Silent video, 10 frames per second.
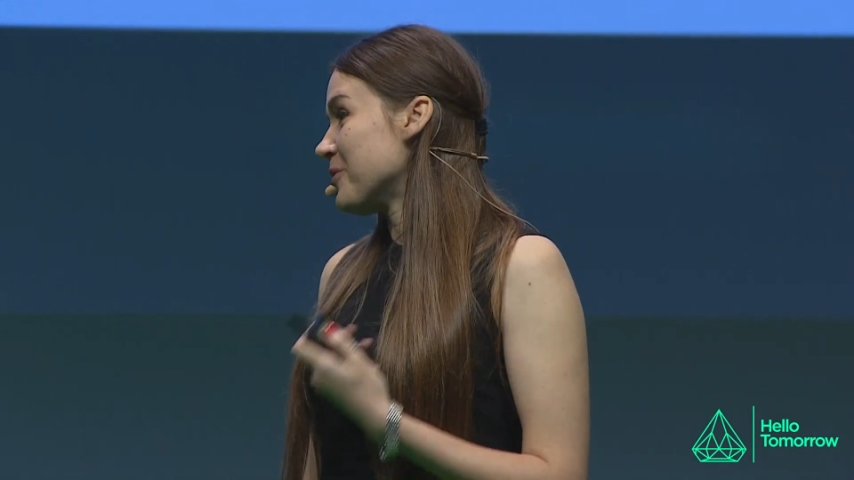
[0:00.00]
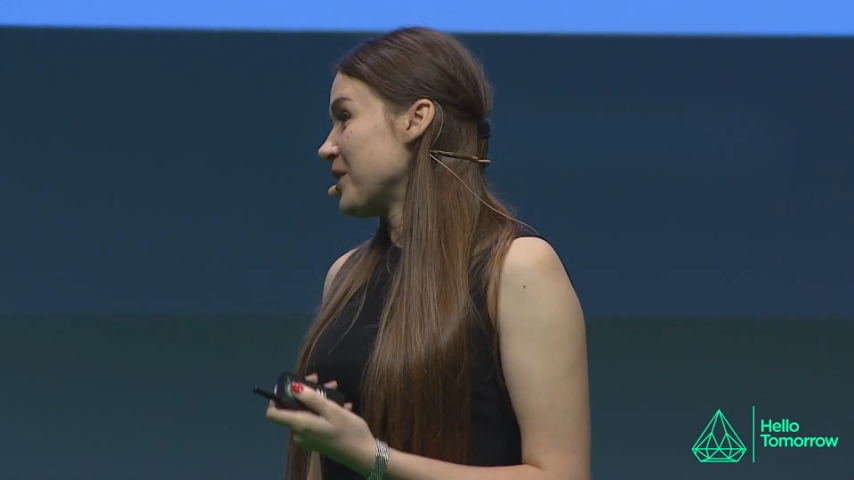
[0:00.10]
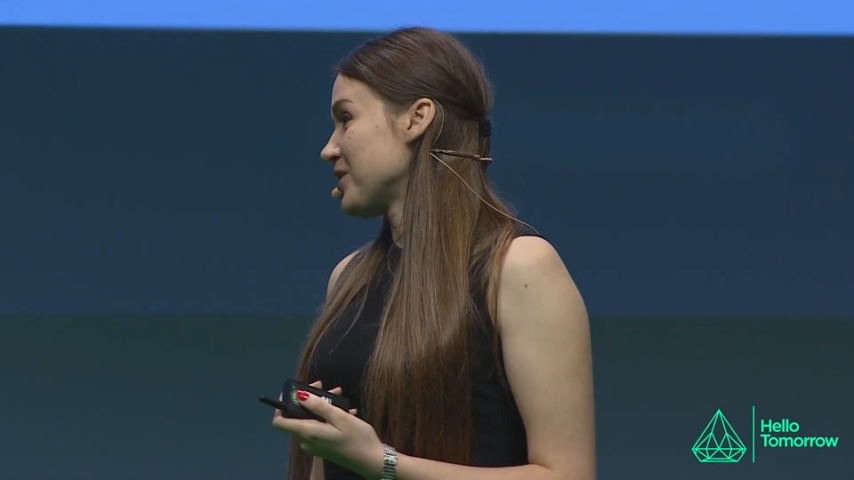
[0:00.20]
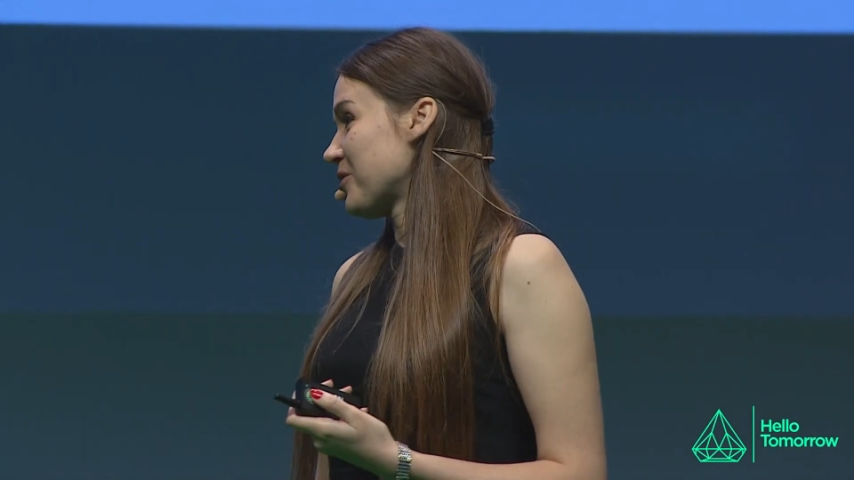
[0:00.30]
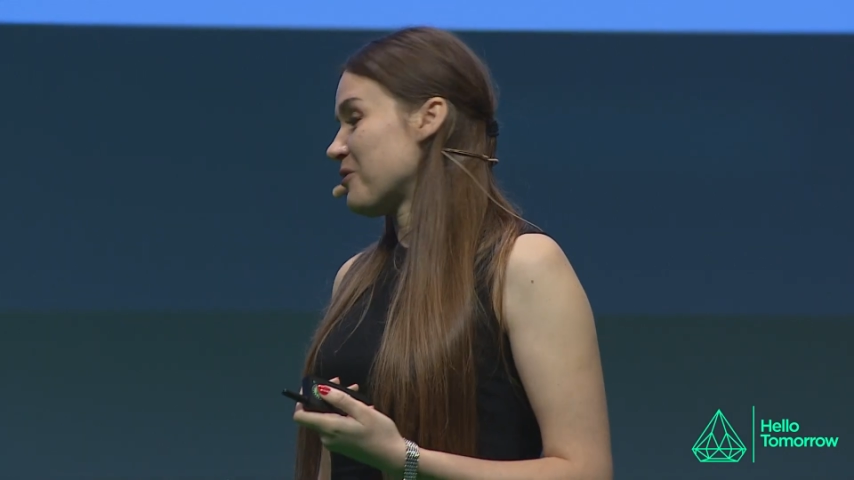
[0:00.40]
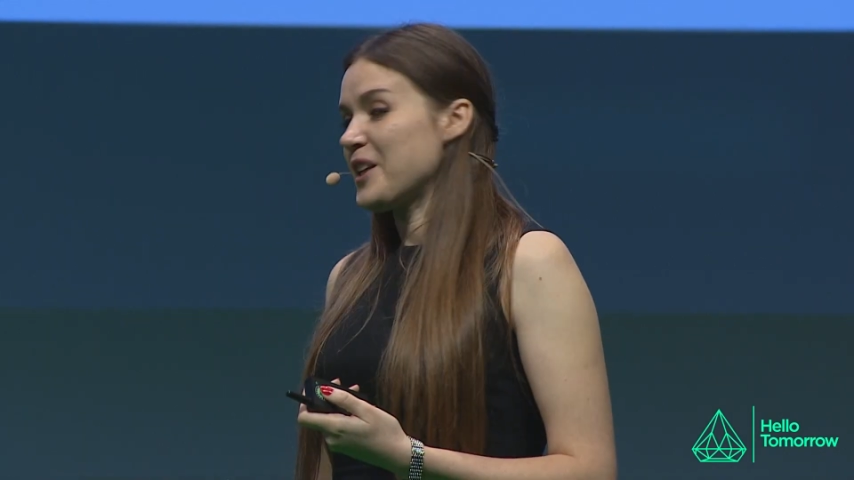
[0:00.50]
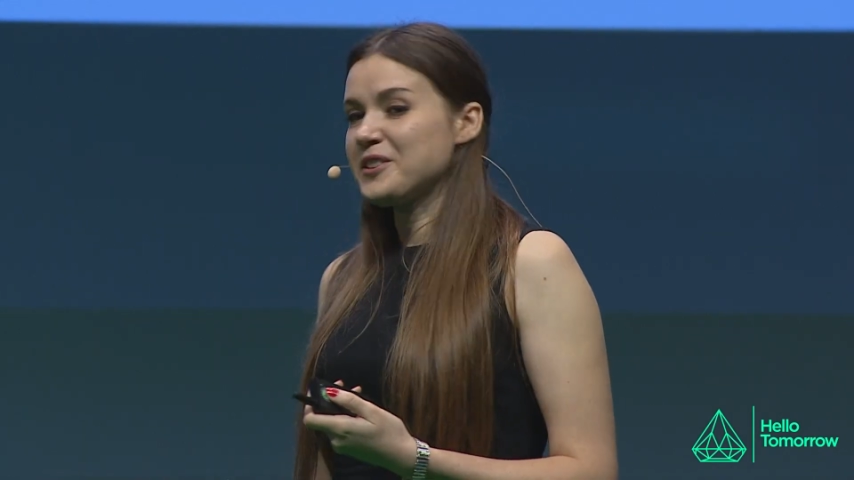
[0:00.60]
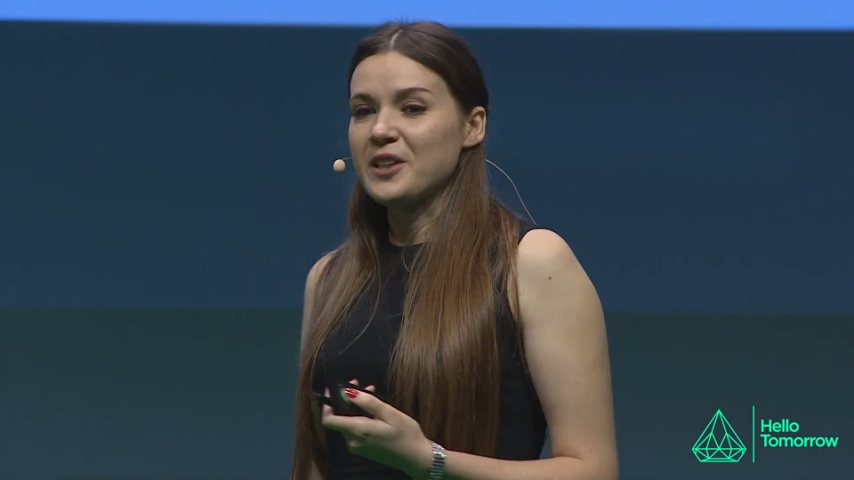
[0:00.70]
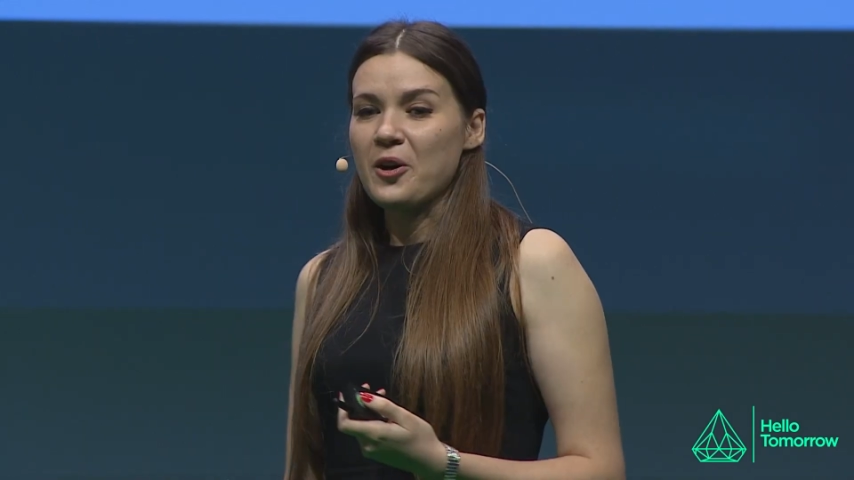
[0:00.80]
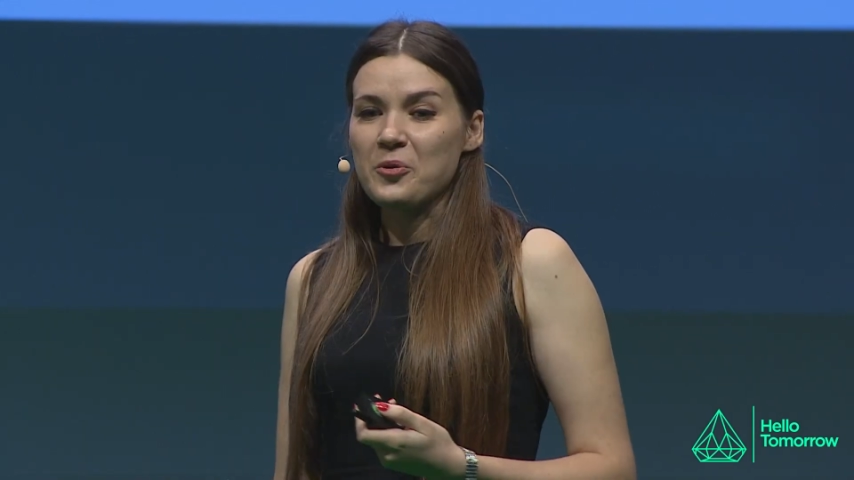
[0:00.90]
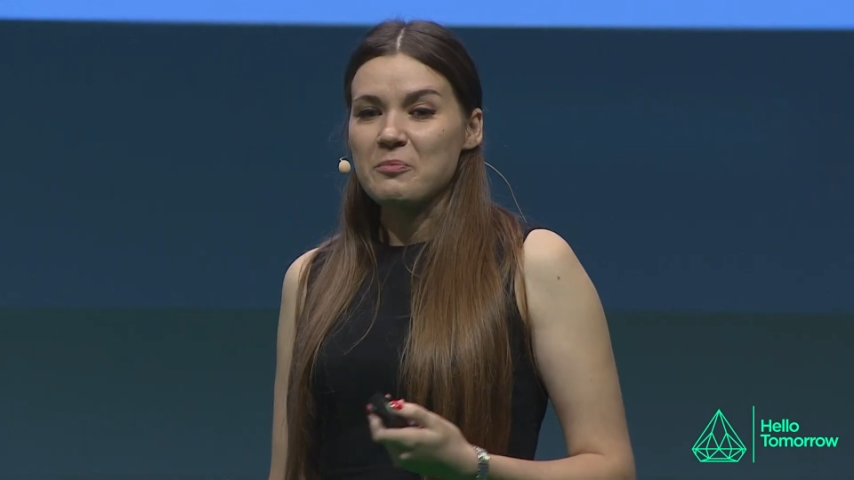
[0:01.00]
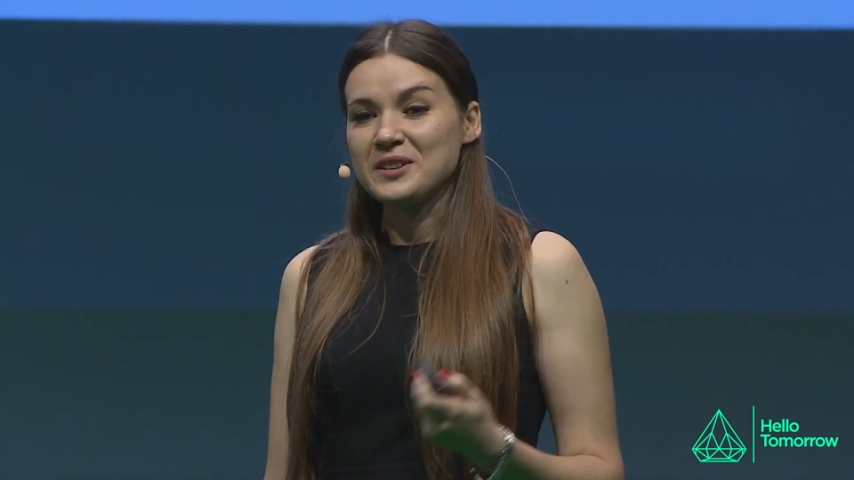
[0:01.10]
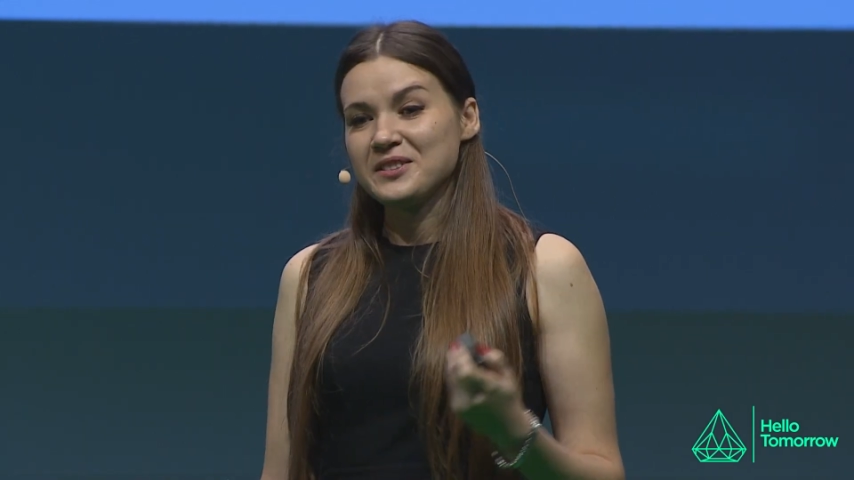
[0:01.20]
investor right now